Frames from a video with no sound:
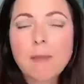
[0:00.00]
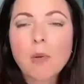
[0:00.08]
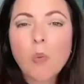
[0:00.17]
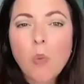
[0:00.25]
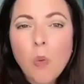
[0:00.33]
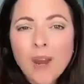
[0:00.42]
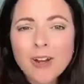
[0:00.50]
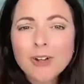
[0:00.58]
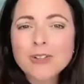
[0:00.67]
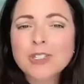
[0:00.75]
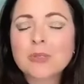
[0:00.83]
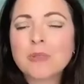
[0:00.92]
but
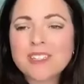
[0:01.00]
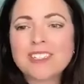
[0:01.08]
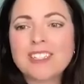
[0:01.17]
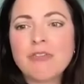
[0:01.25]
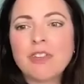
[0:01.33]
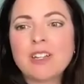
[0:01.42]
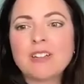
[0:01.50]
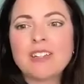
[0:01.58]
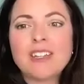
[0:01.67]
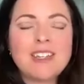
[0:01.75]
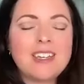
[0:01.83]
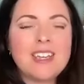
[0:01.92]
where
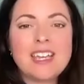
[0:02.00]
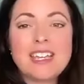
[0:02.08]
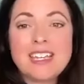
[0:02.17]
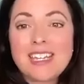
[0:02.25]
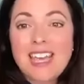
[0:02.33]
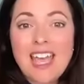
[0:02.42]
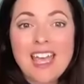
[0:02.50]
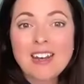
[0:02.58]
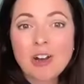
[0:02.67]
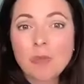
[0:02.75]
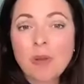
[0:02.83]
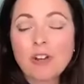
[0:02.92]
specifically
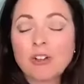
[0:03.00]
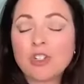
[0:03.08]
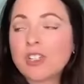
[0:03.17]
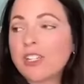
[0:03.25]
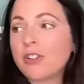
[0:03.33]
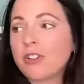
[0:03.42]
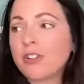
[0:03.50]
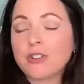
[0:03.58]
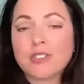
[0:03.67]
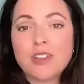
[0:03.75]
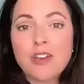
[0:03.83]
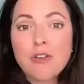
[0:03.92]
can our parish
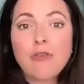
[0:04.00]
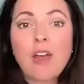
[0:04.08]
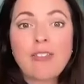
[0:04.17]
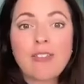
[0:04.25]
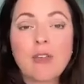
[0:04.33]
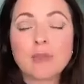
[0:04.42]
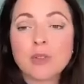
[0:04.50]
leaders find them?